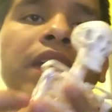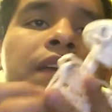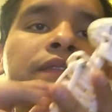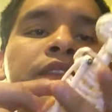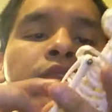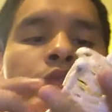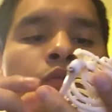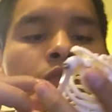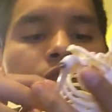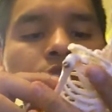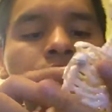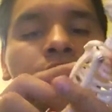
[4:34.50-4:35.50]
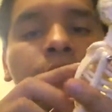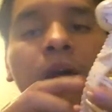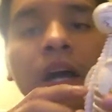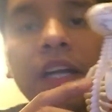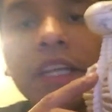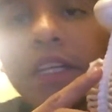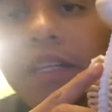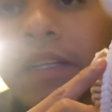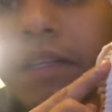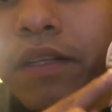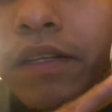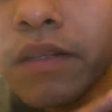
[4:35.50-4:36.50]
have of course the spine
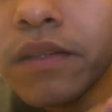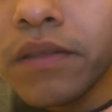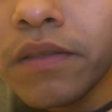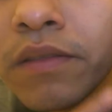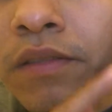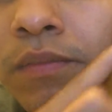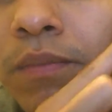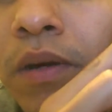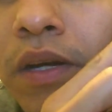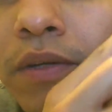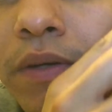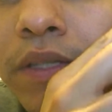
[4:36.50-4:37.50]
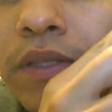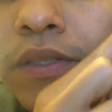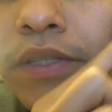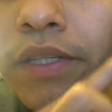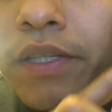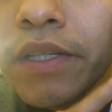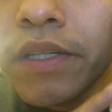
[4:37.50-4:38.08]
right there,